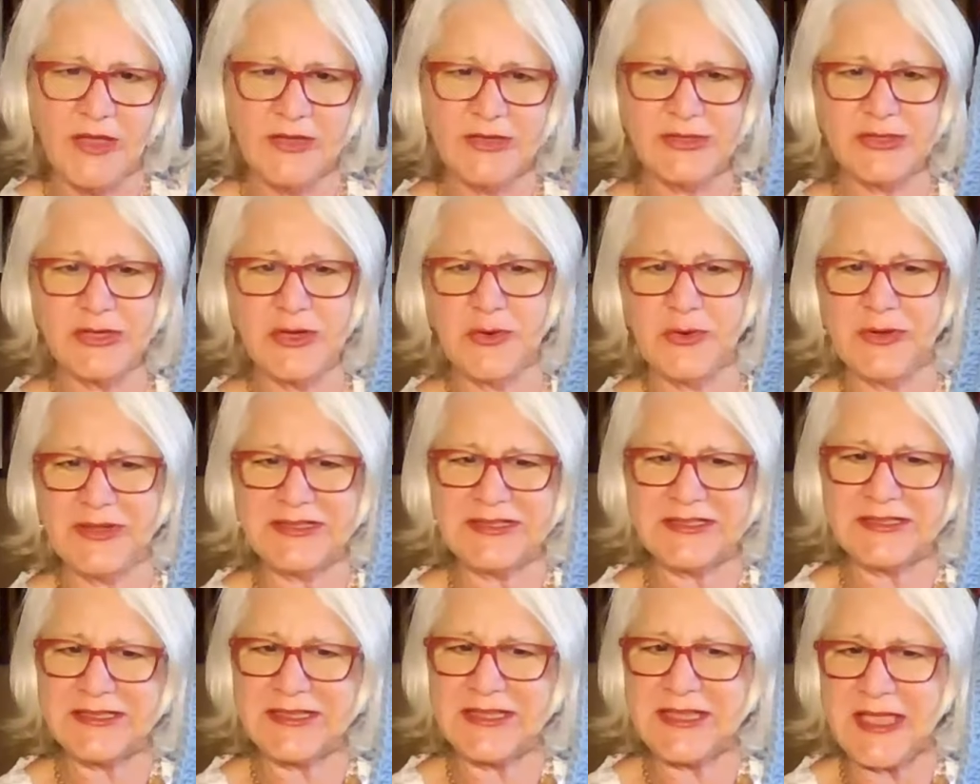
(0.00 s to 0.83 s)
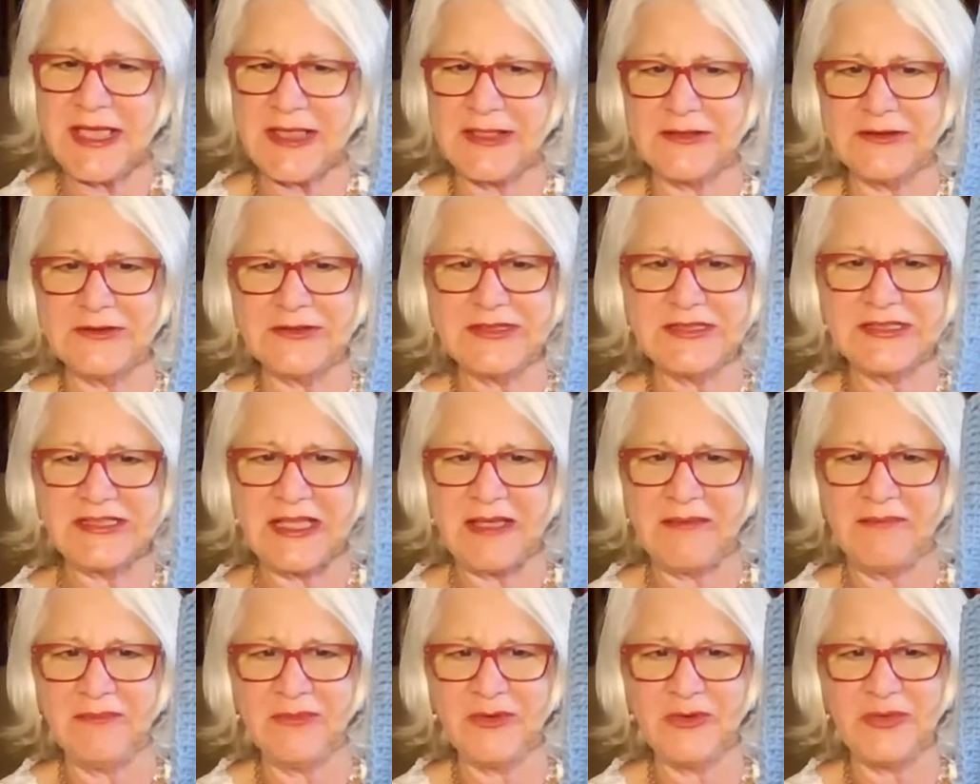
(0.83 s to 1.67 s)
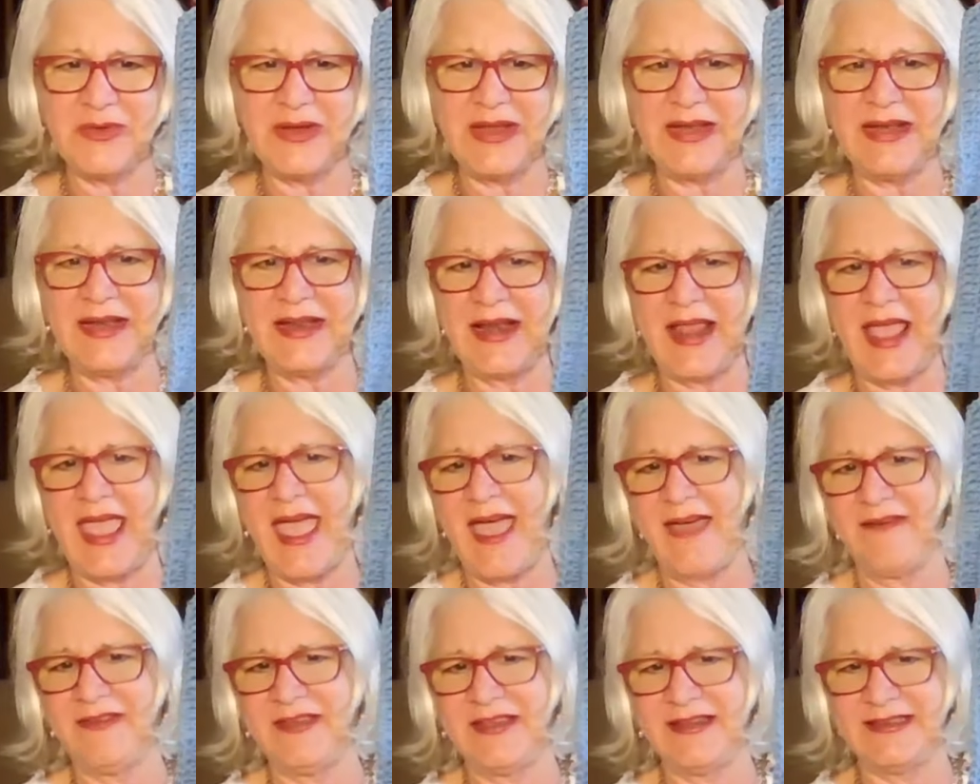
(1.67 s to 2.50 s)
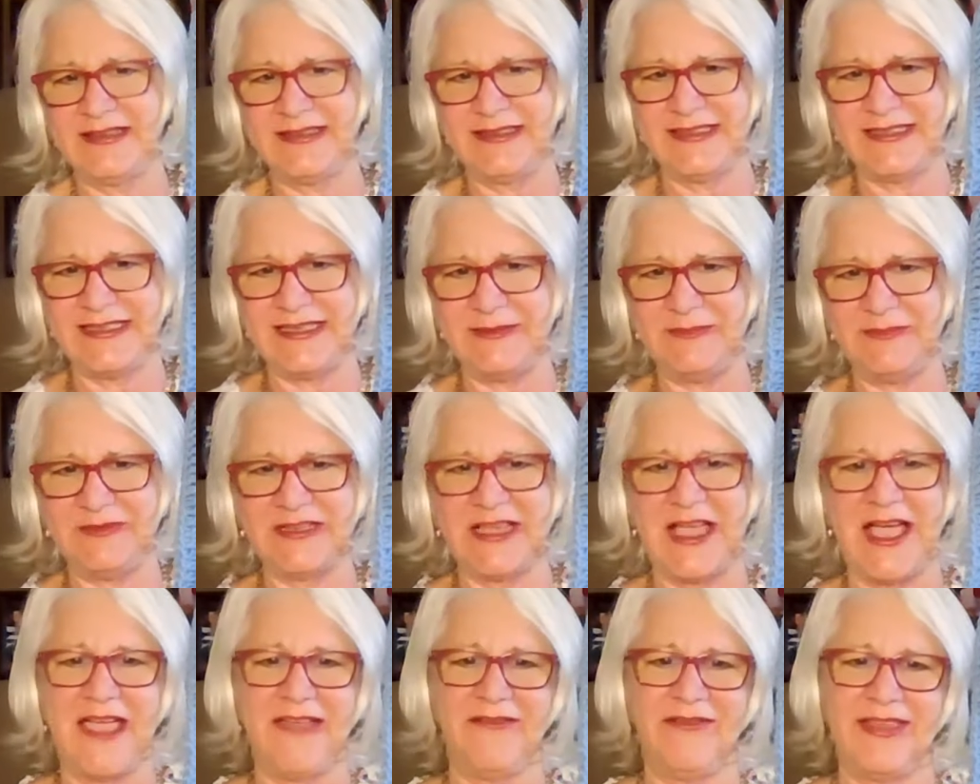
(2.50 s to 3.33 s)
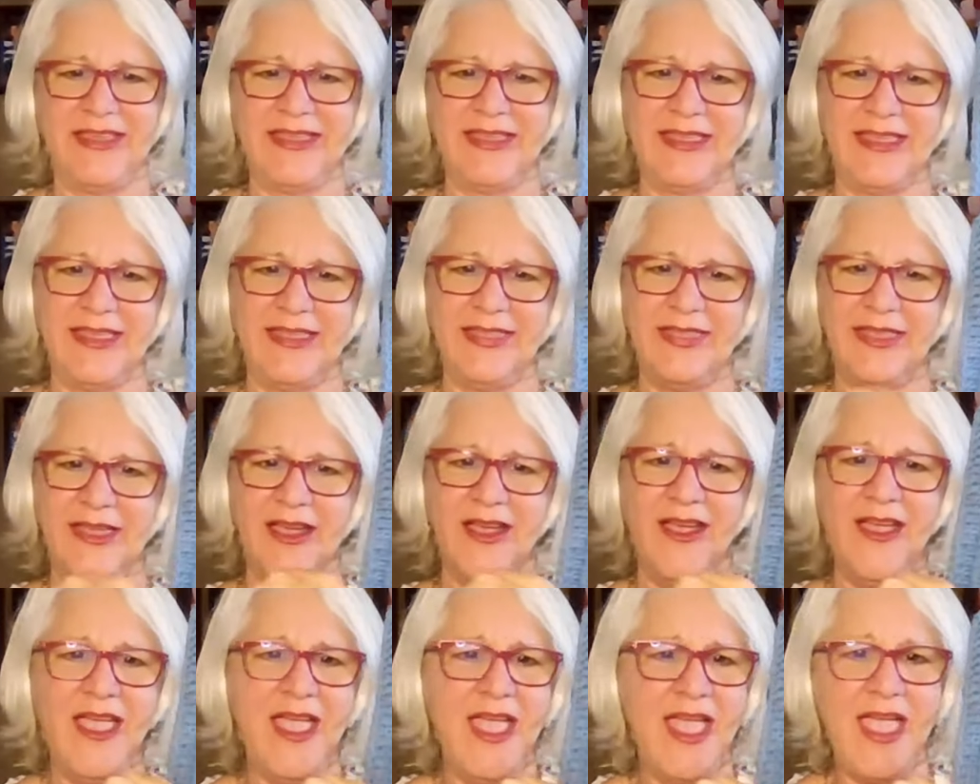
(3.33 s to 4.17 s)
So it's the yellow submarine, and I have it deep diving in there.